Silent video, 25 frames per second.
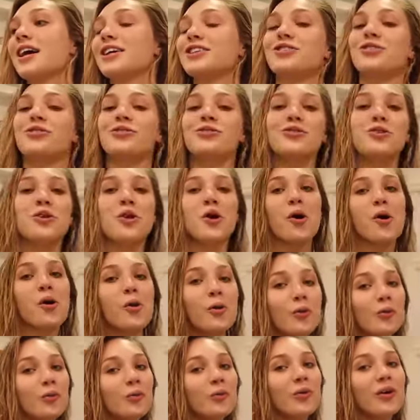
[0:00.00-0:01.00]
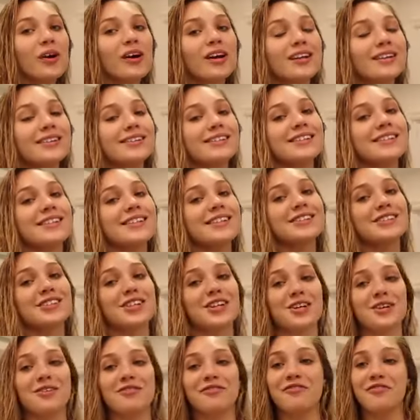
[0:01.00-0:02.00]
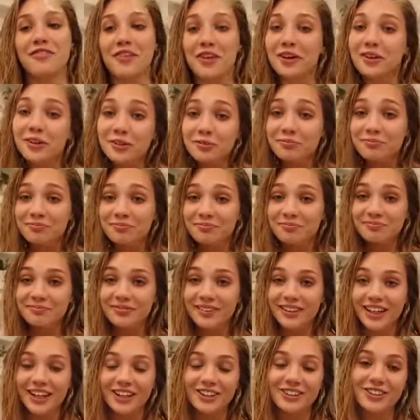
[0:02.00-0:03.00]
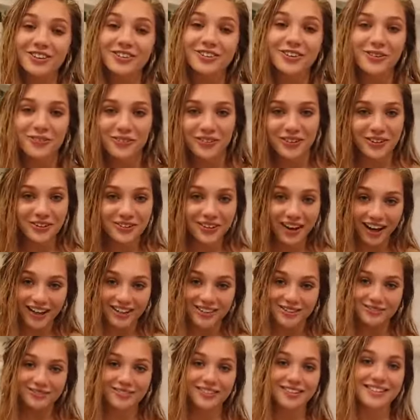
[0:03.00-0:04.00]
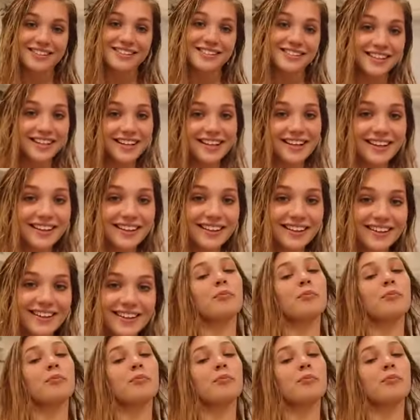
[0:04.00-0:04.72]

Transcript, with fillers: I don't know what to film and I don't know what you guys want to see.